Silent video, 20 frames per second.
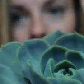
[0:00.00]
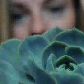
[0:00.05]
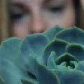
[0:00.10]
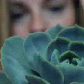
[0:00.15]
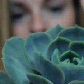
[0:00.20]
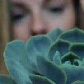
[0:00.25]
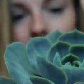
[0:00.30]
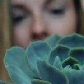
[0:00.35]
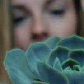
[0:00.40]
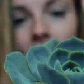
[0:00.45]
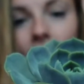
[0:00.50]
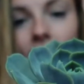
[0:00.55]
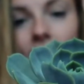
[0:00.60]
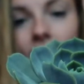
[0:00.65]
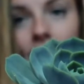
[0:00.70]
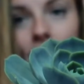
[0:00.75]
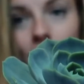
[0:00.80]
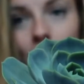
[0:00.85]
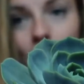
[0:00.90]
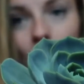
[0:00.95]
But I think that
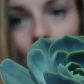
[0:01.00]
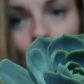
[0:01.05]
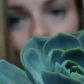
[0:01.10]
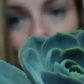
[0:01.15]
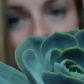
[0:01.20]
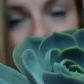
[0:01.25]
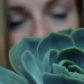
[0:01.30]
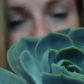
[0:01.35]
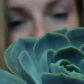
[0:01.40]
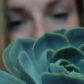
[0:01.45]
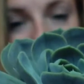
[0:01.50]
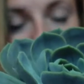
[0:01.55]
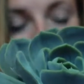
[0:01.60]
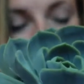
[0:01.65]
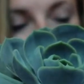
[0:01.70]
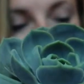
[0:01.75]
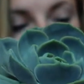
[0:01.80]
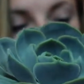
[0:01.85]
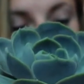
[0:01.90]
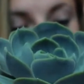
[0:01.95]
they're both absolutely
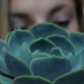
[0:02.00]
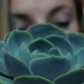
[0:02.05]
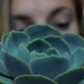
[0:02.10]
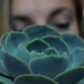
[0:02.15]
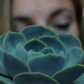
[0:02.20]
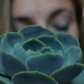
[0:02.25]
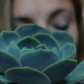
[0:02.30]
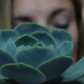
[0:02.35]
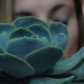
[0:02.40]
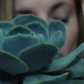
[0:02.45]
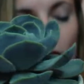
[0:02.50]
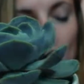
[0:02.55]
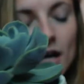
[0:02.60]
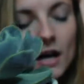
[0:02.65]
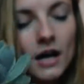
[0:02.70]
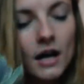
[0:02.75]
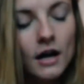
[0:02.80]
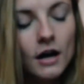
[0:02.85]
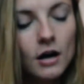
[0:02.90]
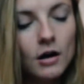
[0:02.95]
beautiful.
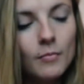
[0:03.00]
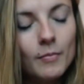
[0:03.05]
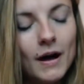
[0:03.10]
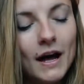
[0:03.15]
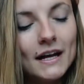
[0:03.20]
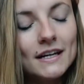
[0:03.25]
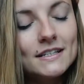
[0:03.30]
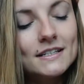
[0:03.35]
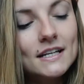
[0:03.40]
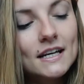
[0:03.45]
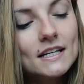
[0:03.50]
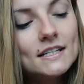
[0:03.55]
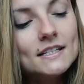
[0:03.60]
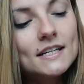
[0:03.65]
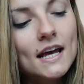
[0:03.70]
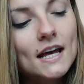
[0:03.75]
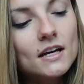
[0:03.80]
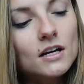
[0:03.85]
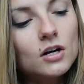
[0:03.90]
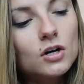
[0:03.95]
I did
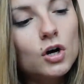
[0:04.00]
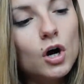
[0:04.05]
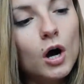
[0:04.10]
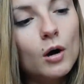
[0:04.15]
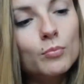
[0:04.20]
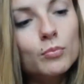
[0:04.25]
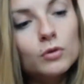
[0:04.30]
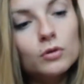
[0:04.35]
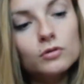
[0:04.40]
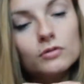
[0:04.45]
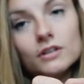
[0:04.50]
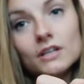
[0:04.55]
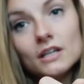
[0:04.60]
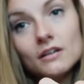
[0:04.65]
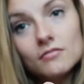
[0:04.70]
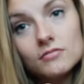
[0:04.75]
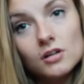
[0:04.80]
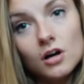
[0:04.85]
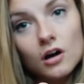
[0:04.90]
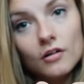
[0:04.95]
take a couple
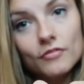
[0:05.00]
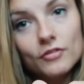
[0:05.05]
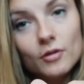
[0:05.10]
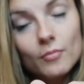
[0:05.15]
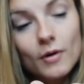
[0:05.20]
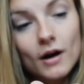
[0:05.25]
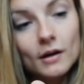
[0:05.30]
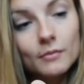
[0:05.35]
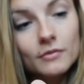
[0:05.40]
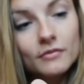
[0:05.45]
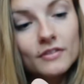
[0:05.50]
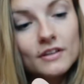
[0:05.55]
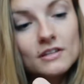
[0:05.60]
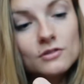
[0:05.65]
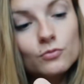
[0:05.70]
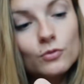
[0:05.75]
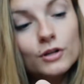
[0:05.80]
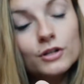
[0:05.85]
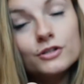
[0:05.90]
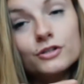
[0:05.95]
leaves off the bottom of this
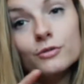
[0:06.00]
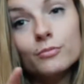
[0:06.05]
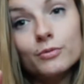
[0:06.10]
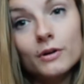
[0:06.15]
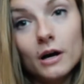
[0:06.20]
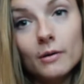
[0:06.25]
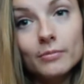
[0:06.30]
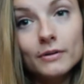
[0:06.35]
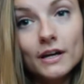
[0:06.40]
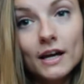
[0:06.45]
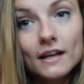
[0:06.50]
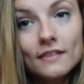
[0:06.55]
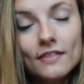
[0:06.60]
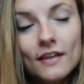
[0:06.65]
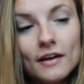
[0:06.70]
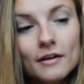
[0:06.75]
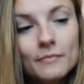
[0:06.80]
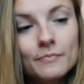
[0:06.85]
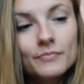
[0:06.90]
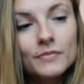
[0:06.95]
one to propagate
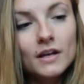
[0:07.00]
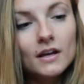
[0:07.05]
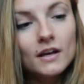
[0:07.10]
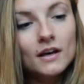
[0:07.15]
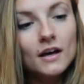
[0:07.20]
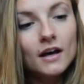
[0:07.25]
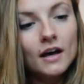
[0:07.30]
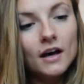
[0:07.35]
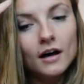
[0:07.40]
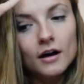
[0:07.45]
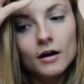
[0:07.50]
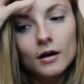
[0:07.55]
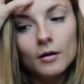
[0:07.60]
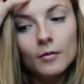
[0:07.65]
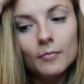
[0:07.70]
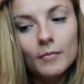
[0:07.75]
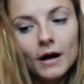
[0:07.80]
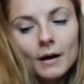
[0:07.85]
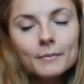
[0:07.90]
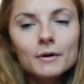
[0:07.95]
them.
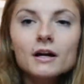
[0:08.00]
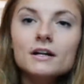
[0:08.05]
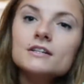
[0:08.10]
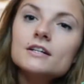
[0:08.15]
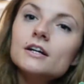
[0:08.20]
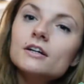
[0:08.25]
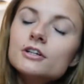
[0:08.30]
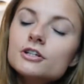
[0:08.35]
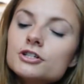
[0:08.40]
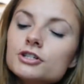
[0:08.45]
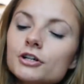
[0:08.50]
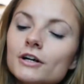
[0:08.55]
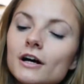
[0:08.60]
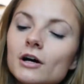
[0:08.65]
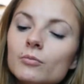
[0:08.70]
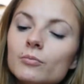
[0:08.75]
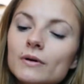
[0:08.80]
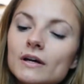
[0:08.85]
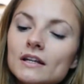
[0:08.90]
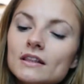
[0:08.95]
I'm not entirely sure how
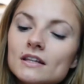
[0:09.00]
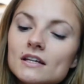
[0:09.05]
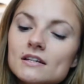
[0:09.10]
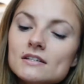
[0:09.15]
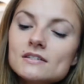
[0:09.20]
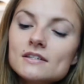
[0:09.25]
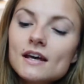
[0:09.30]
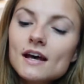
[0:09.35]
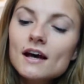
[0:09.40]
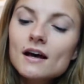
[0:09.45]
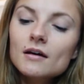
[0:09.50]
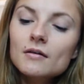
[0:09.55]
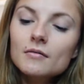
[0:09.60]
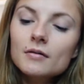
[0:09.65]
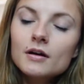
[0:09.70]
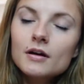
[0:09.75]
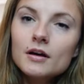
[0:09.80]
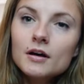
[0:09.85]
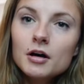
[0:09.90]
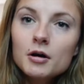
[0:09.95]
big these get,
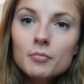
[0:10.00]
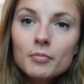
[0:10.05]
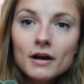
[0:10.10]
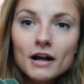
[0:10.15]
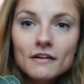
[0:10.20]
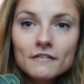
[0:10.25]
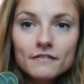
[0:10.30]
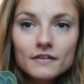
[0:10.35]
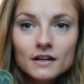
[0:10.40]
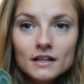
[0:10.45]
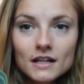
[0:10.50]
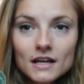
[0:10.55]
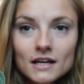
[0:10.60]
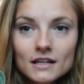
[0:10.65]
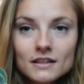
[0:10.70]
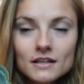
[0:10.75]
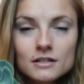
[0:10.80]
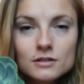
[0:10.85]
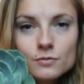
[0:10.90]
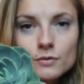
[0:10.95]
but I feel like
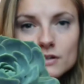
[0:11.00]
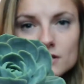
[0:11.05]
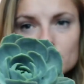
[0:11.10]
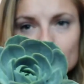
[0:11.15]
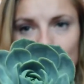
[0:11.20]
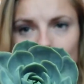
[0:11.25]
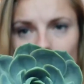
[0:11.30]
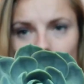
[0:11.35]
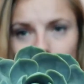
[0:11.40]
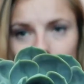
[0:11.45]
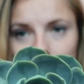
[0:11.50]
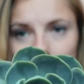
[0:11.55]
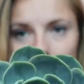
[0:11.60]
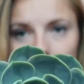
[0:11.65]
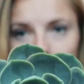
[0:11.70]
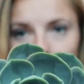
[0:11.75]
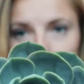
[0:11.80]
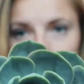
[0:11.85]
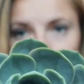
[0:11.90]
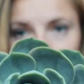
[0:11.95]
this one's probably
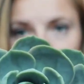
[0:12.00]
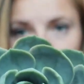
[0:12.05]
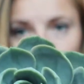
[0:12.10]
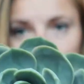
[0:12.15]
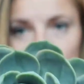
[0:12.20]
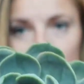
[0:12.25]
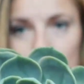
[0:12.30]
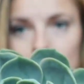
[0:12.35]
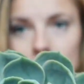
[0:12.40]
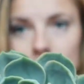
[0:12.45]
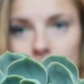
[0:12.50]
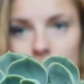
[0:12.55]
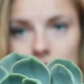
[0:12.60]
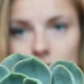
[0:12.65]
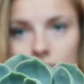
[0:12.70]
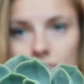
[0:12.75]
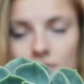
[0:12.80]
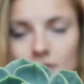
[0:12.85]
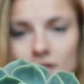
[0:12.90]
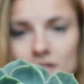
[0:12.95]
getting to be as
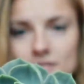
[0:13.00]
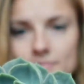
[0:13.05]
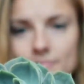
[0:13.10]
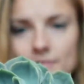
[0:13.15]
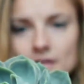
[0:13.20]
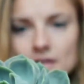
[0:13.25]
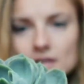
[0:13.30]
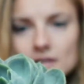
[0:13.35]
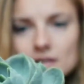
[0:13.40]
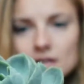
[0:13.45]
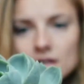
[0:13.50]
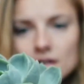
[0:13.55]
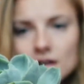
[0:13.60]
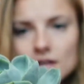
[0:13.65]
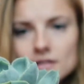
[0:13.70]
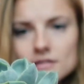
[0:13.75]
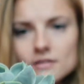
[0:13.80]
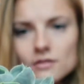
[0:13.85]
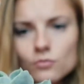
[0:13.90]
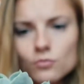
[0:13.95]
big
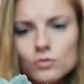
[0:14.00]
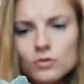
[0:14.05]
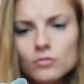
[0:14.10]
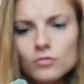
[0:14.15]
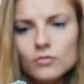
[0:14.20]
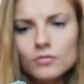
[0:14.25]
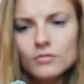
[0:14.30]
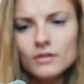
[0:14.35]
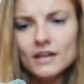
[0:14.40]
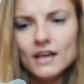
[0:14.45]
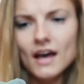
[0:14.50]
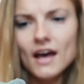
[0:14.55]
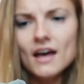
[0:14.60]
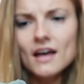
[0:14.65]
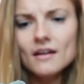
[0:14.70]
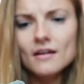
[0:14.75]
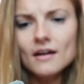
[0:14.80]
as it will get.